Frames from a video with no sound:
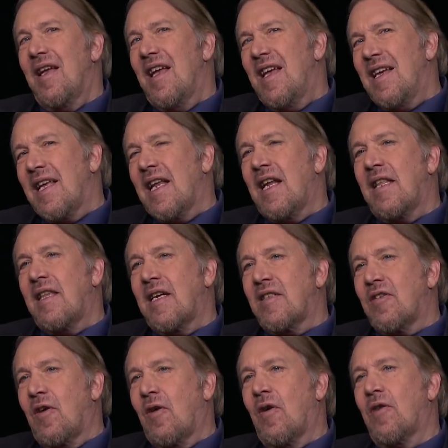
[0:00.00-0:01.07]
And again, I think
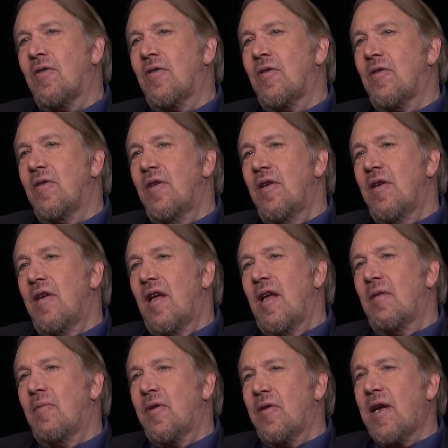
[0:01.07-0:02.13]
it's harder,
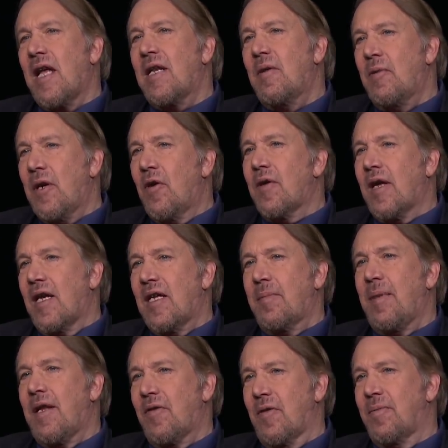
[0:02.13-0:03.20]
and we are getting
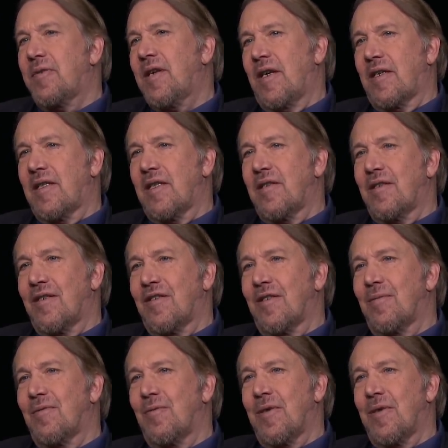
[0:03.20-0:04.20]
better at protecting these systems.